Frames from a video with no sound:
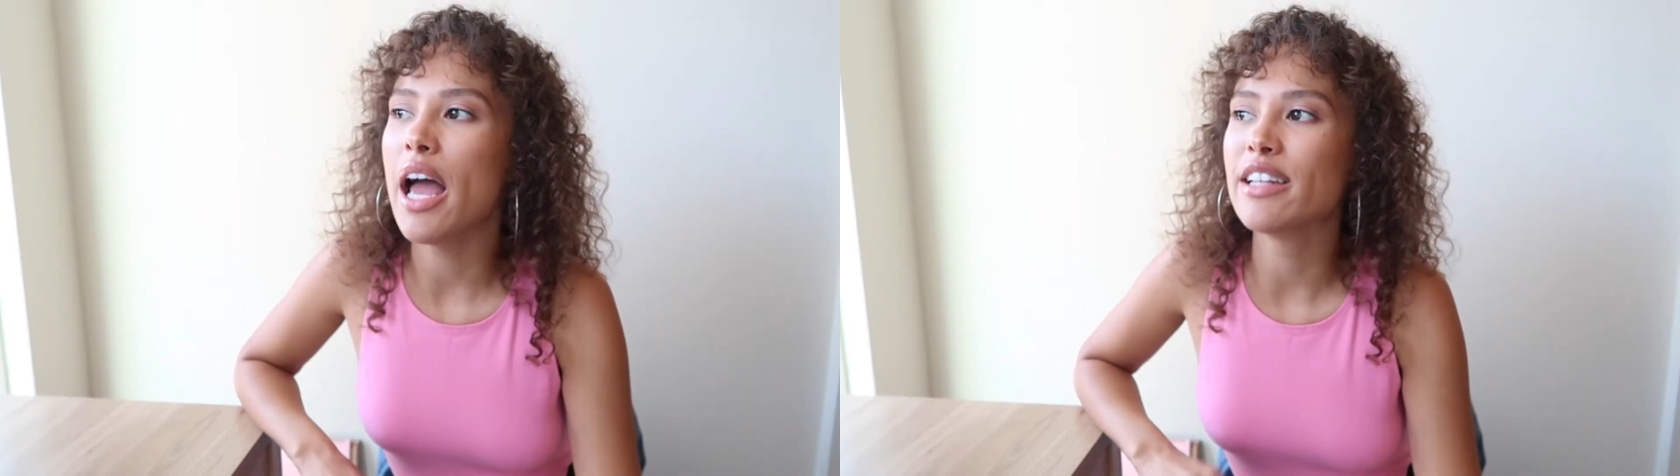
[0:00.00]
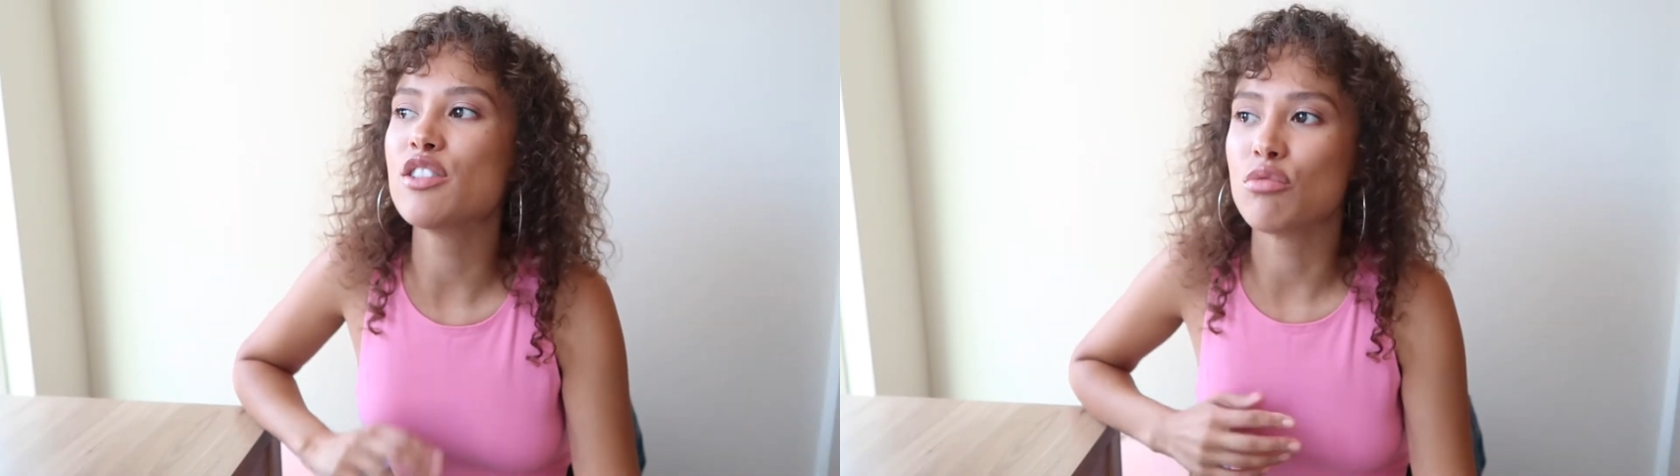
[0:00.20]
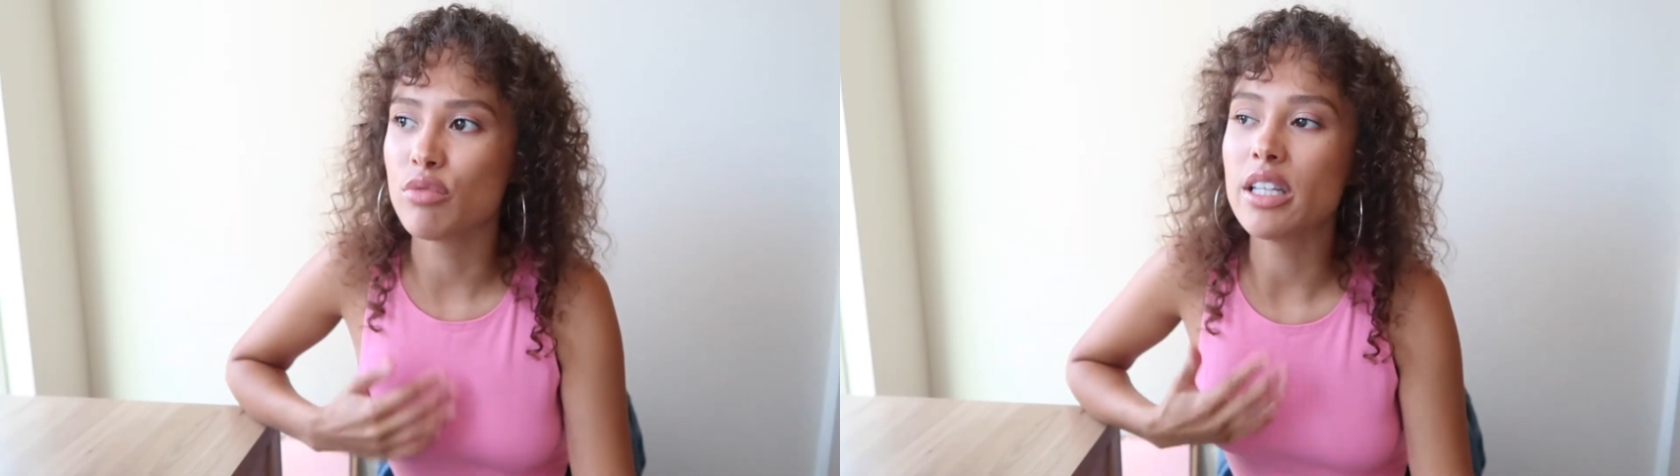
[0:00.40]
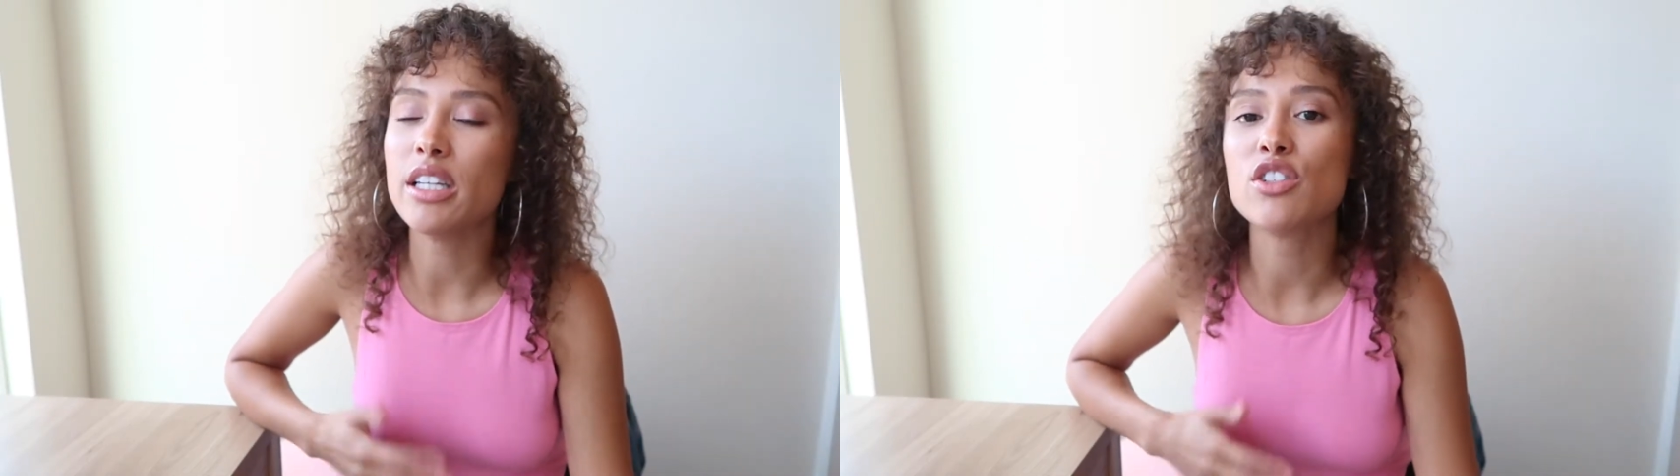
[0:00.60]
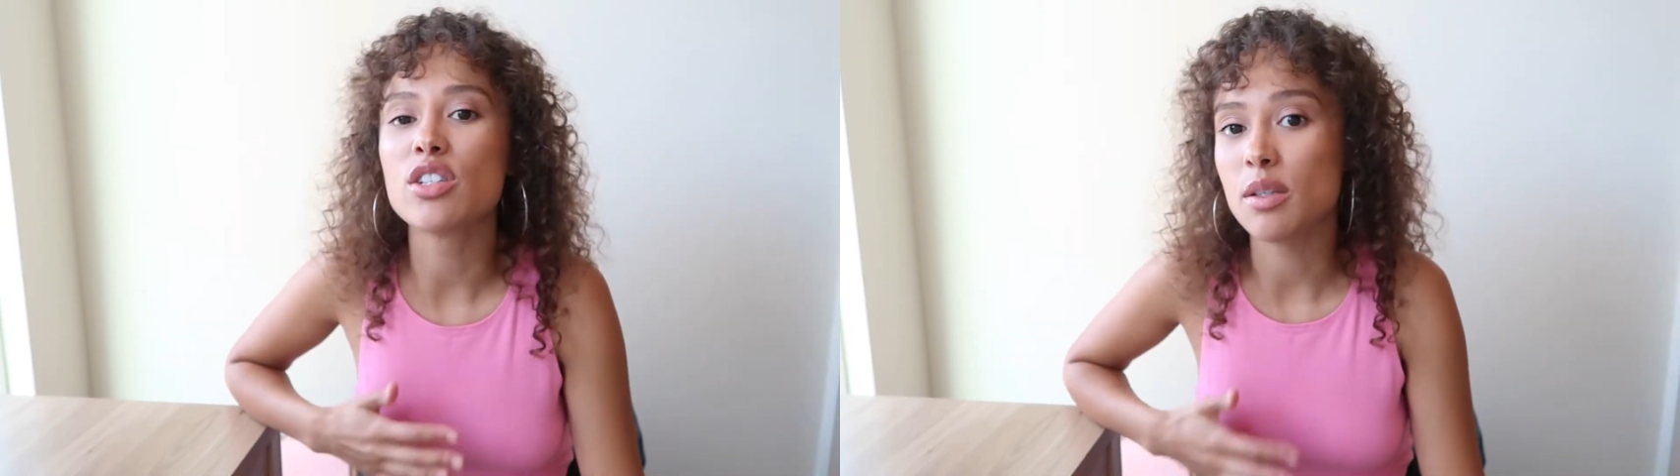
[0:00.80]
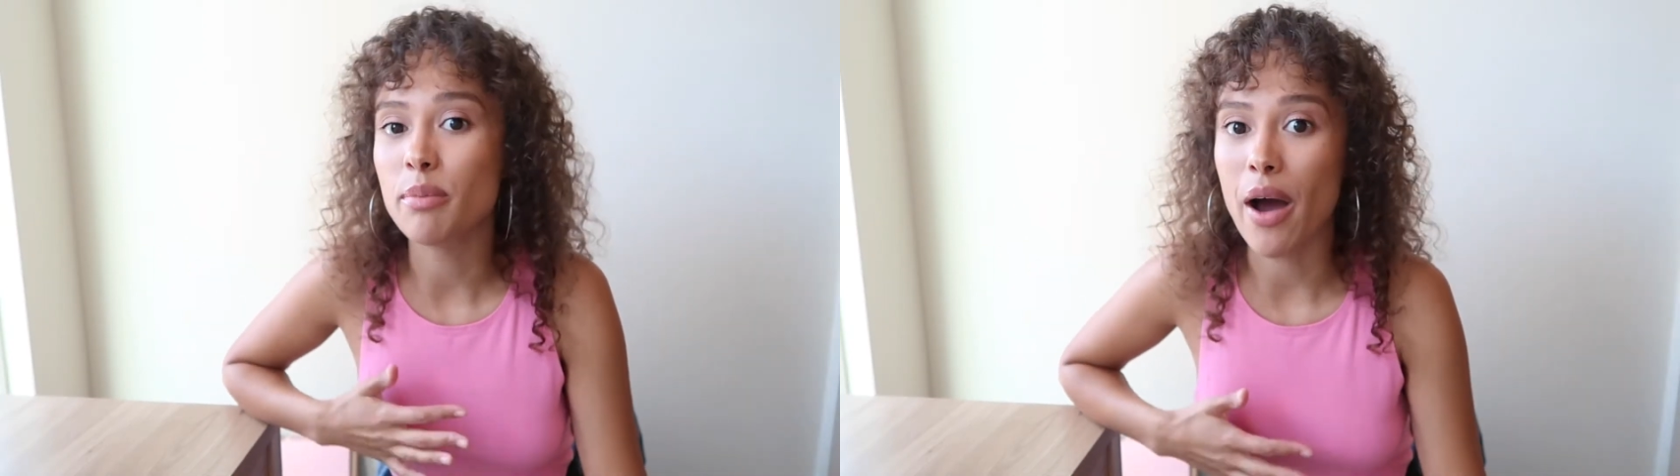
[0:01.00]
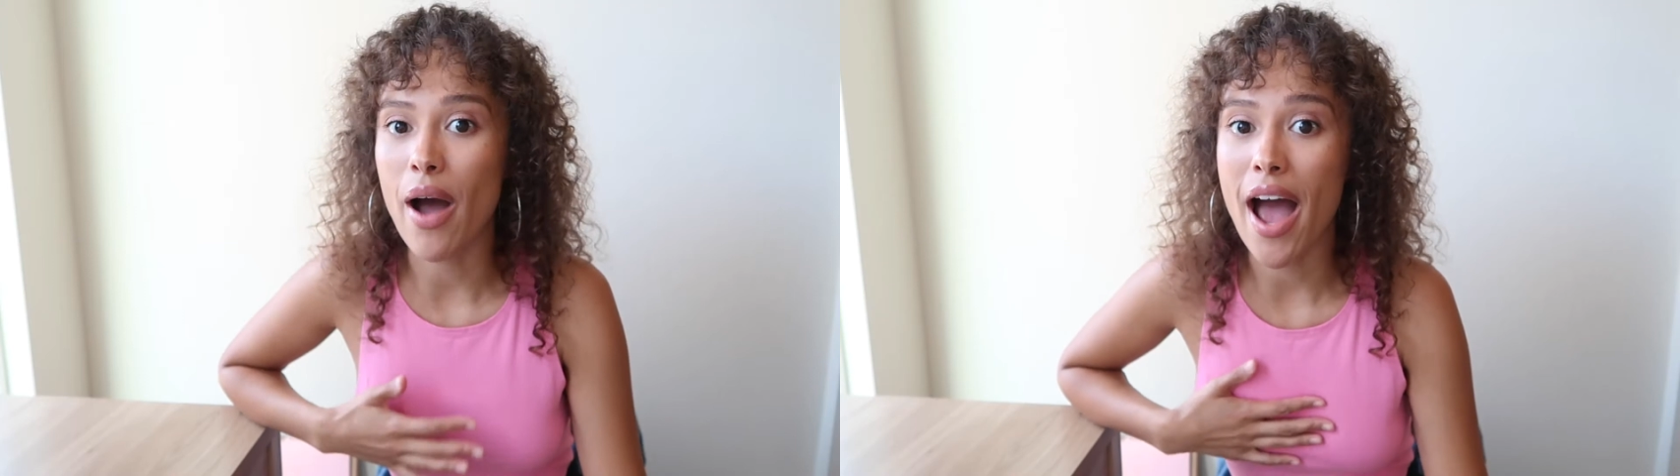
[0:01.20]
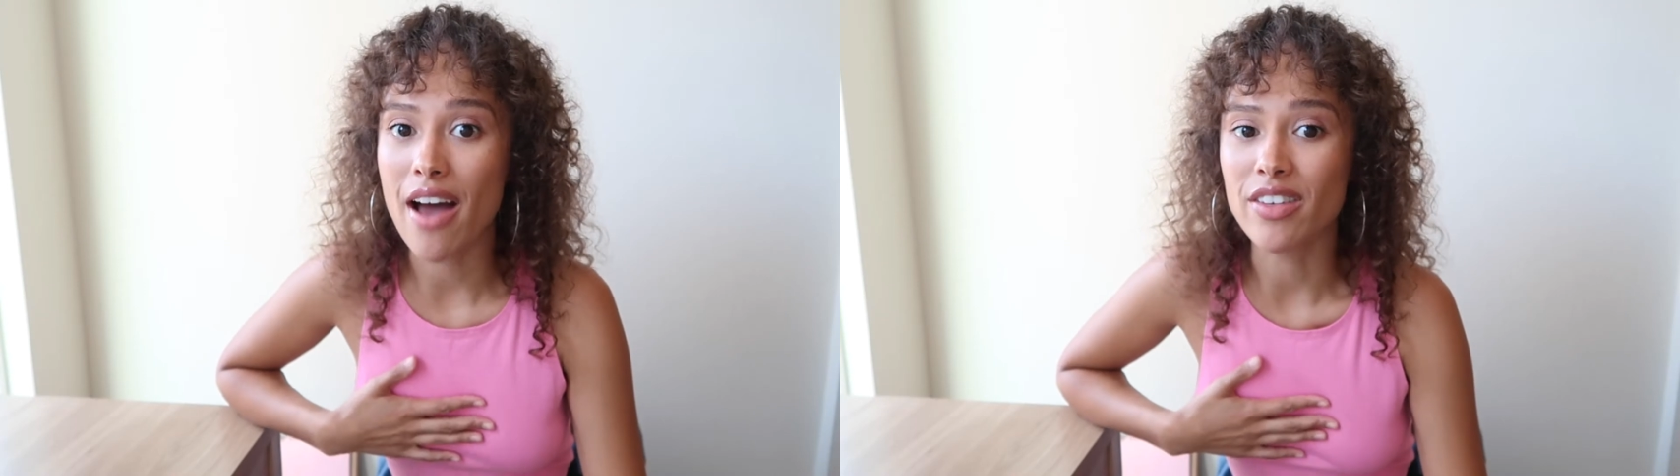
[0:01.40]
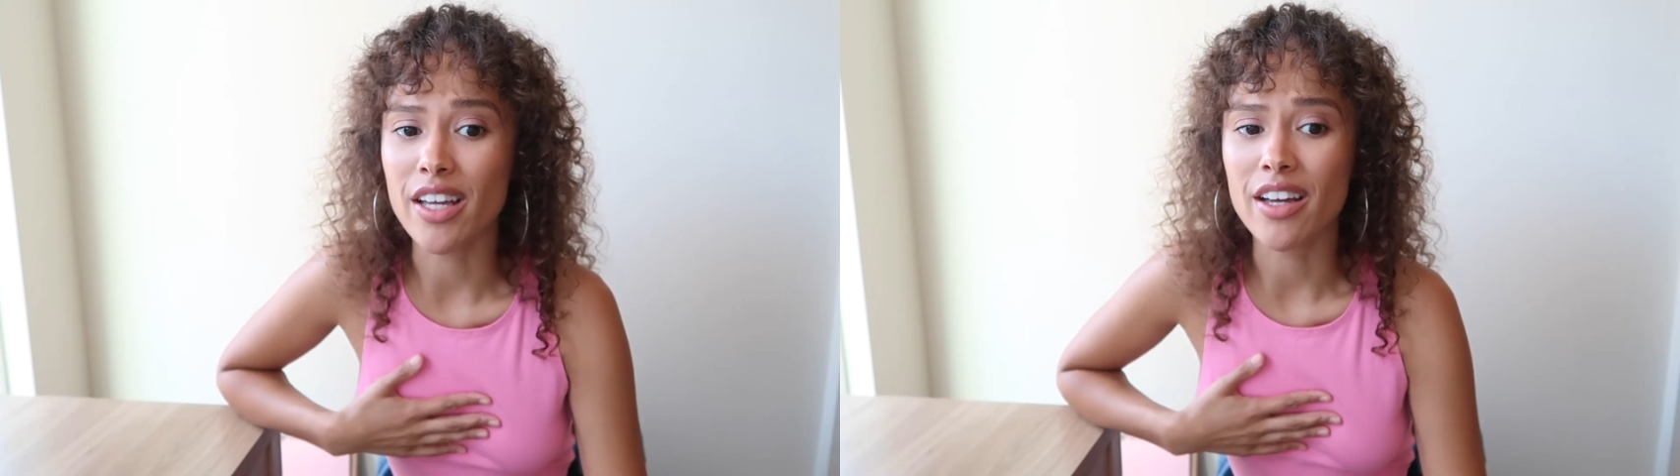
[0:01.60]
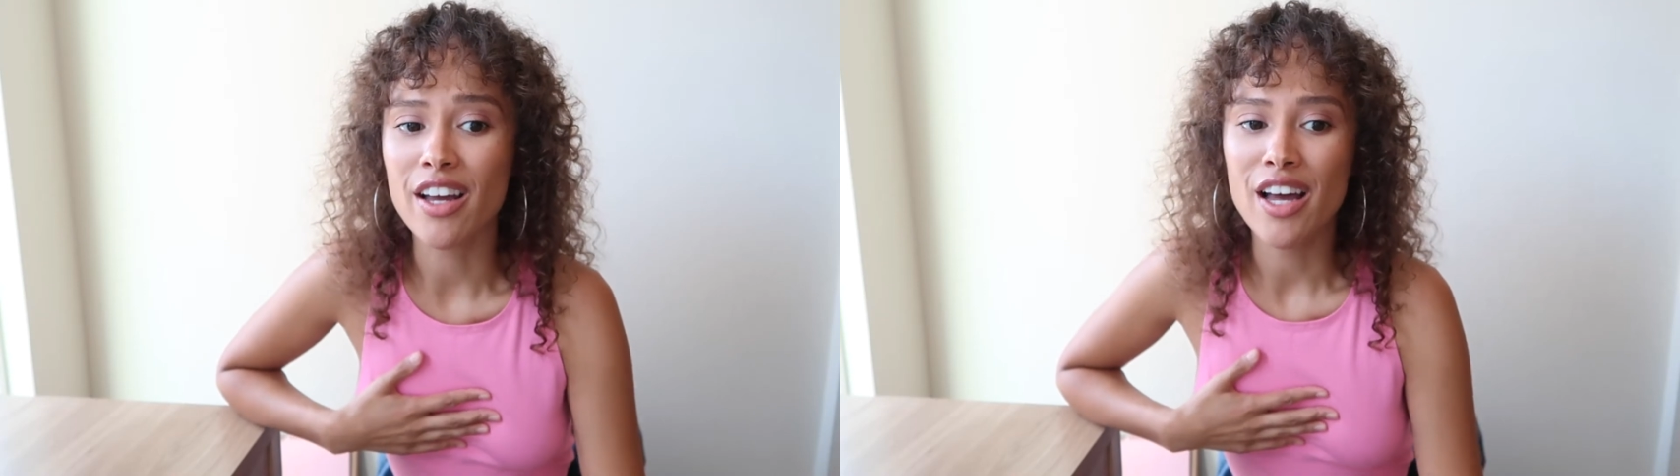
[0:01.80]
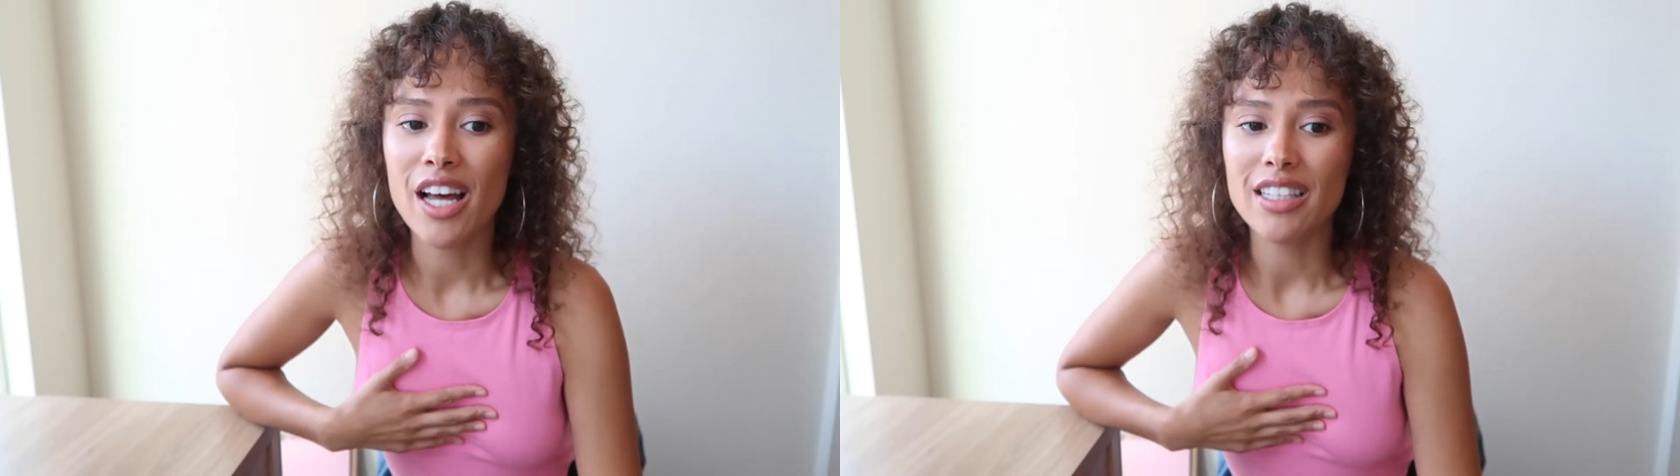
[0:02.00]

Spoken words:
It's really just about having